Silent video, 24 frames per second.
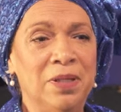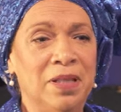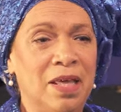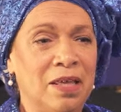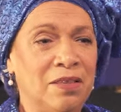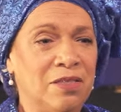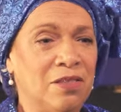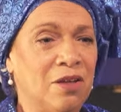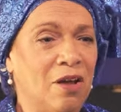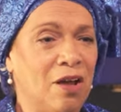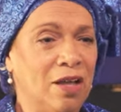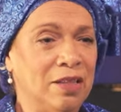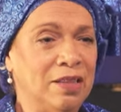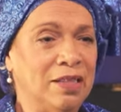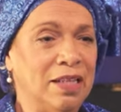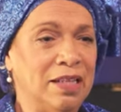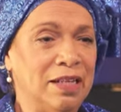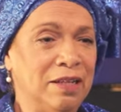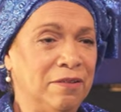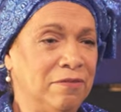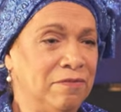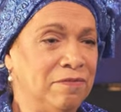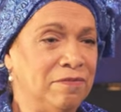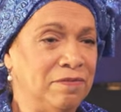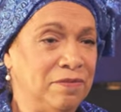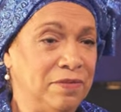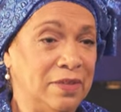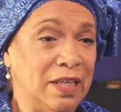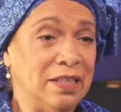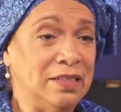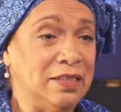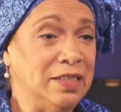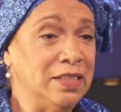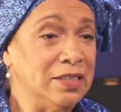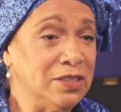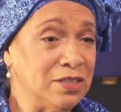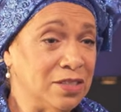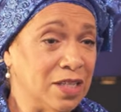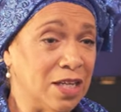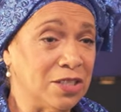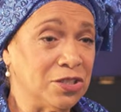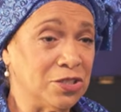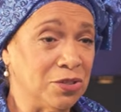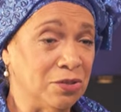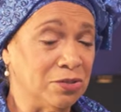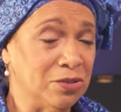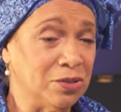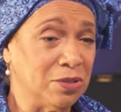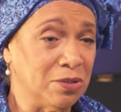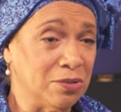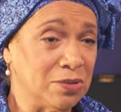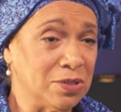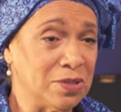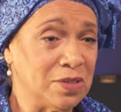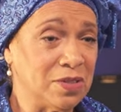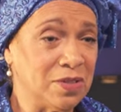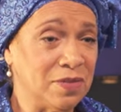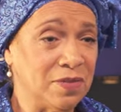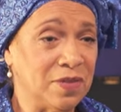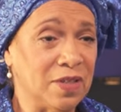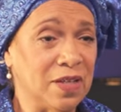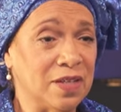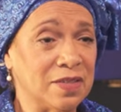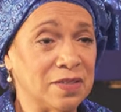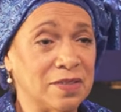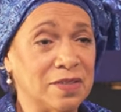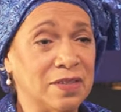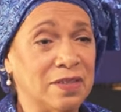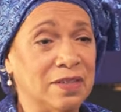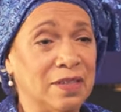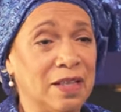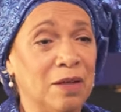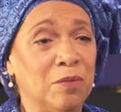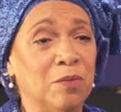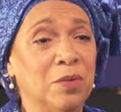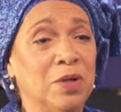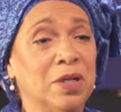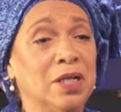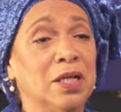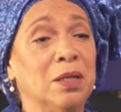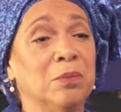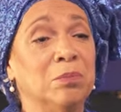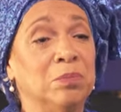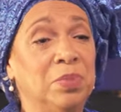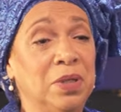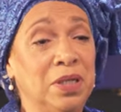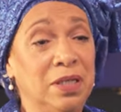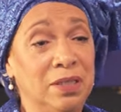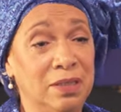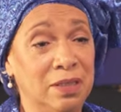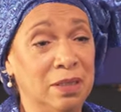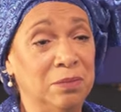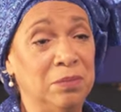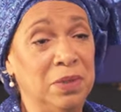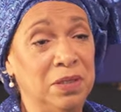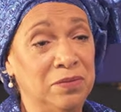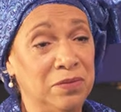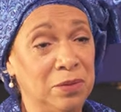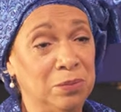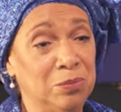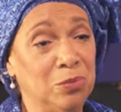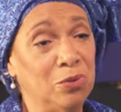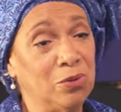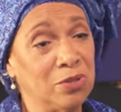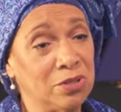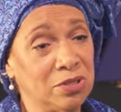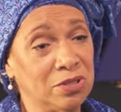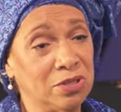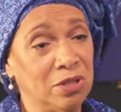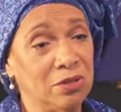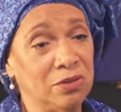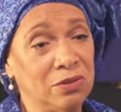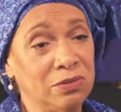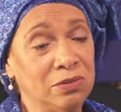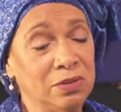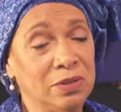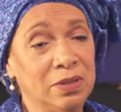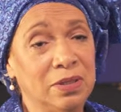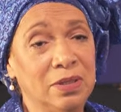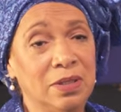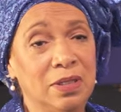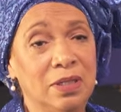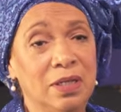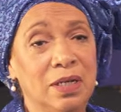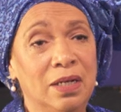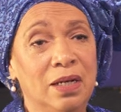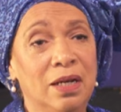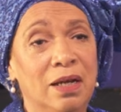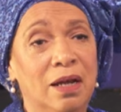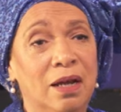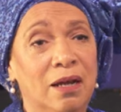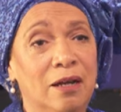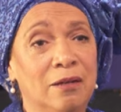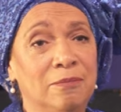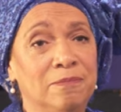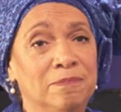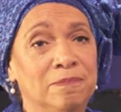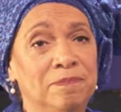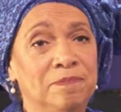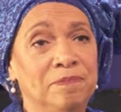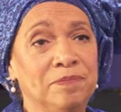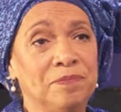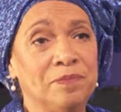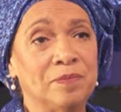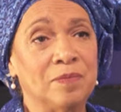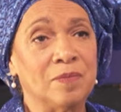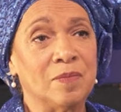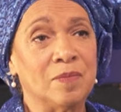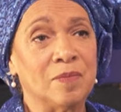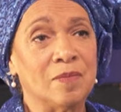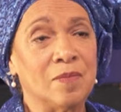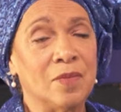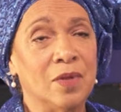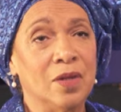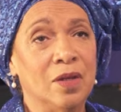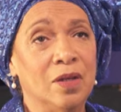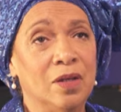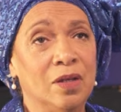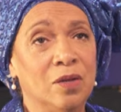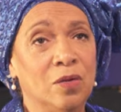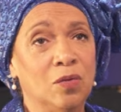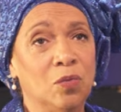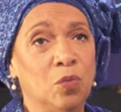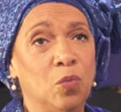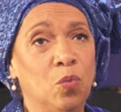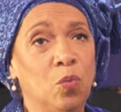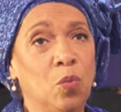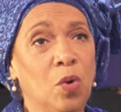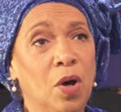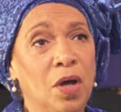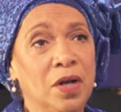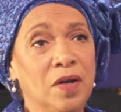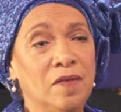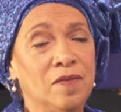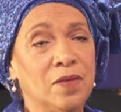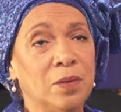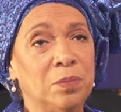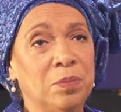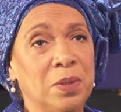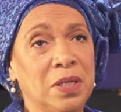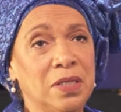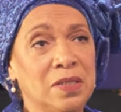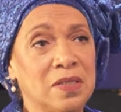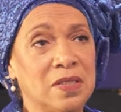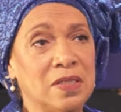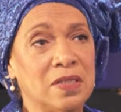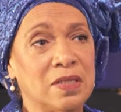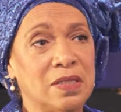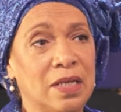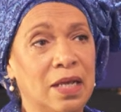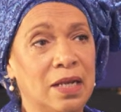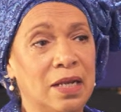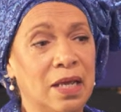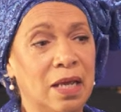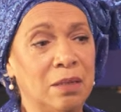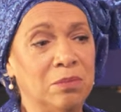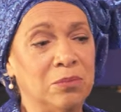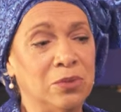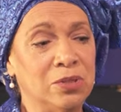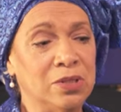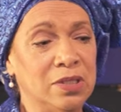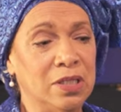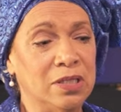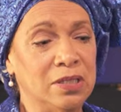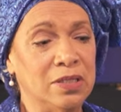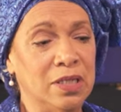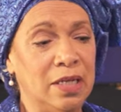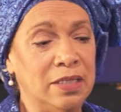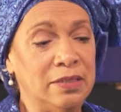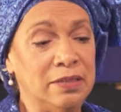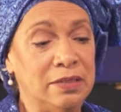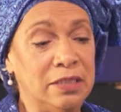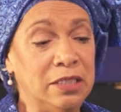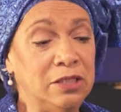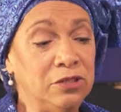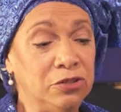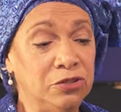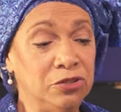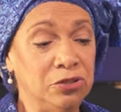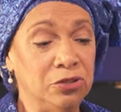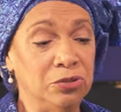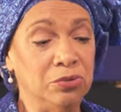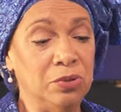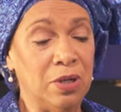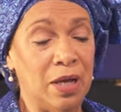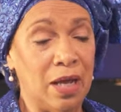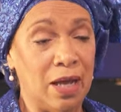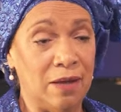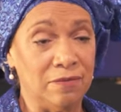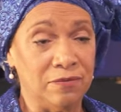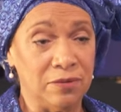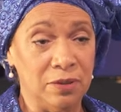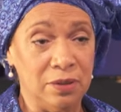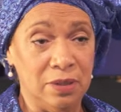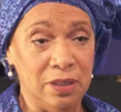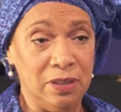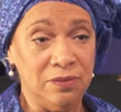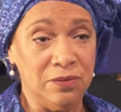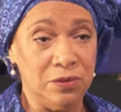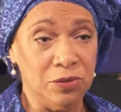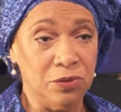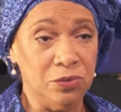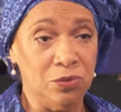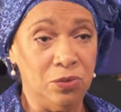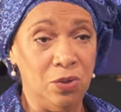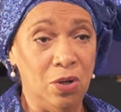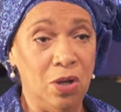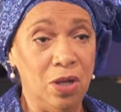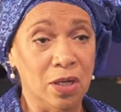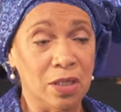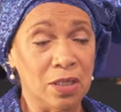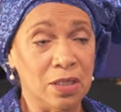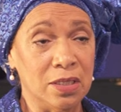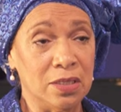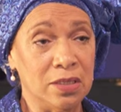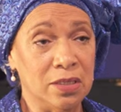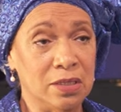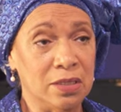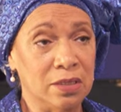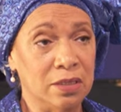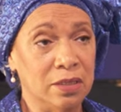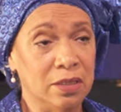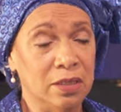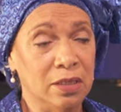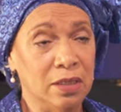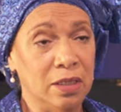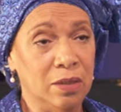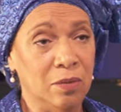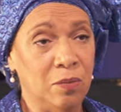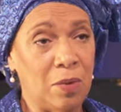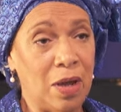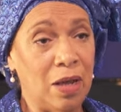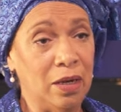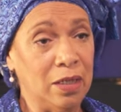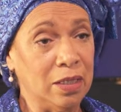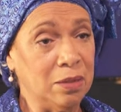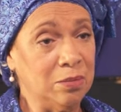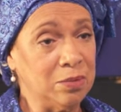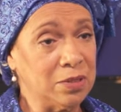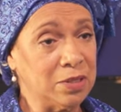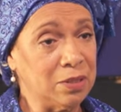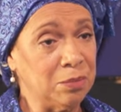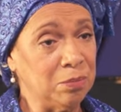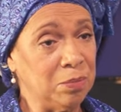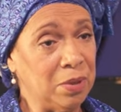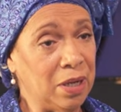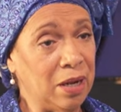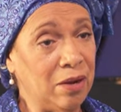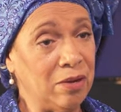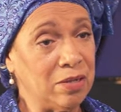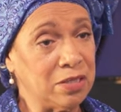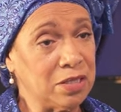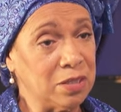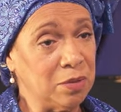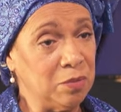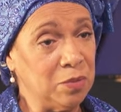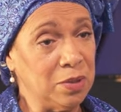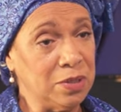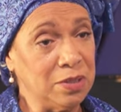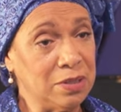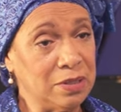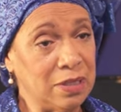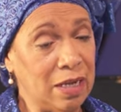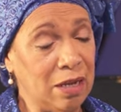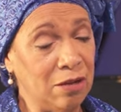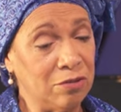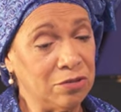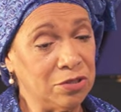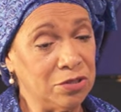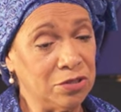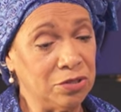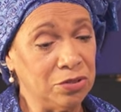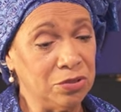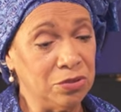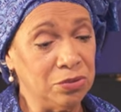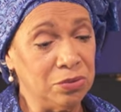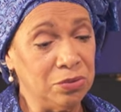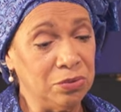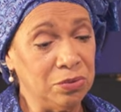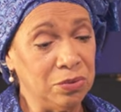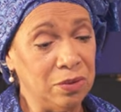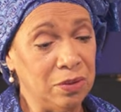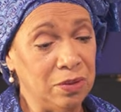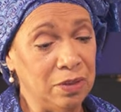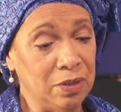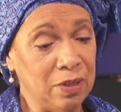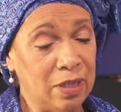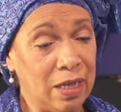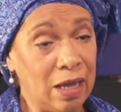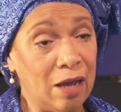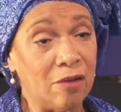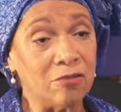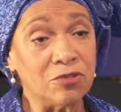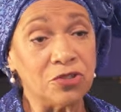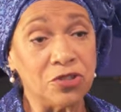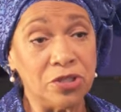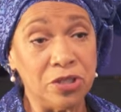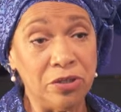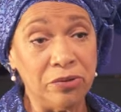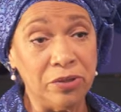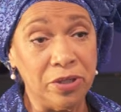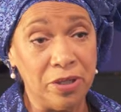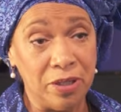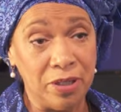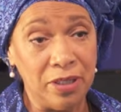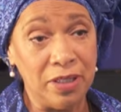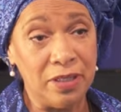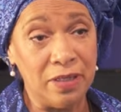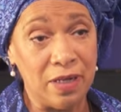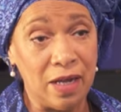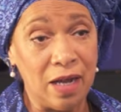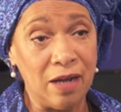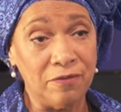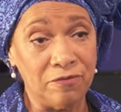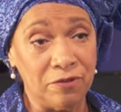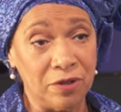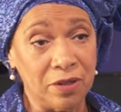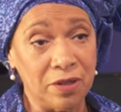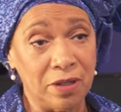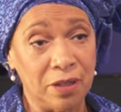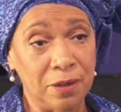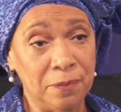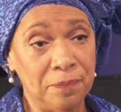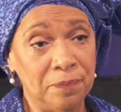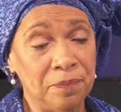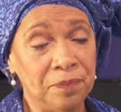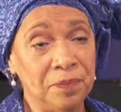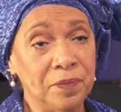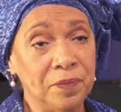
they thought that if they did touch on those things, it would impede them even more so. Um, one of the pieces that Edmond Dede did do after leaving New Orleans, while he was in Paris, he went down to Algeria in Africa